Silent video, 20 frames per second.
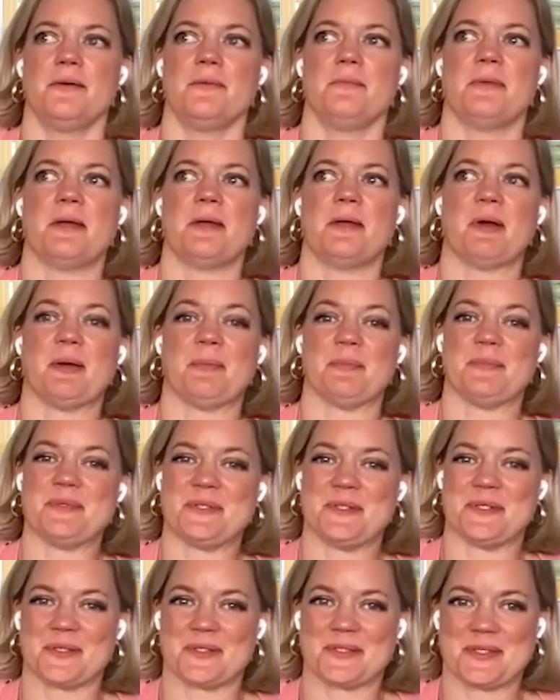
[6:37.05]
my mum
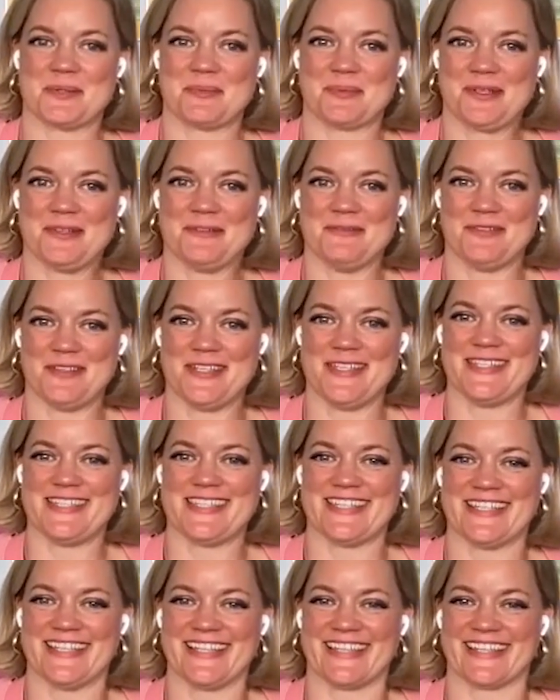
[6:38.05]
took some
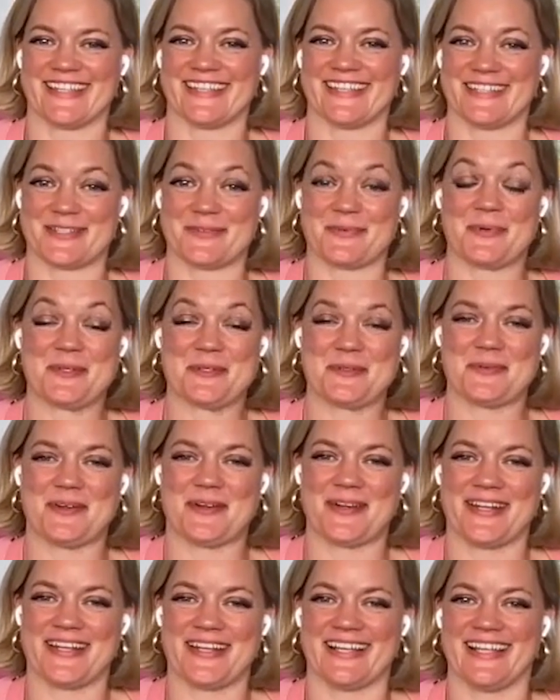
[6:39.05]
convincing that this was
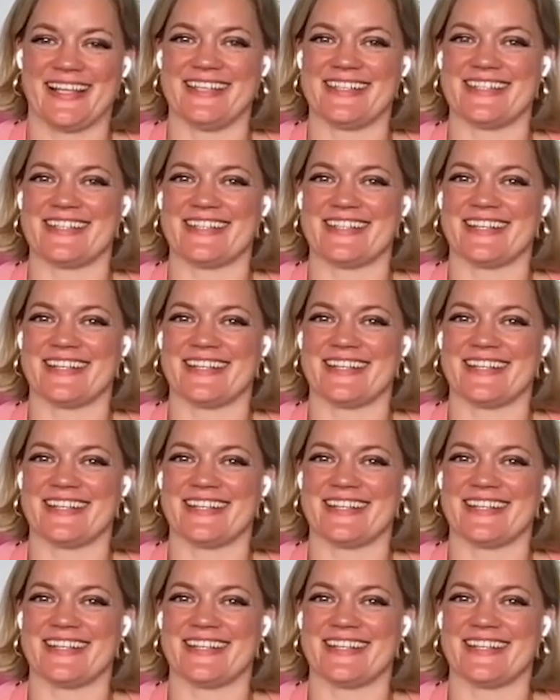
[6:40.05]
where I'd landed,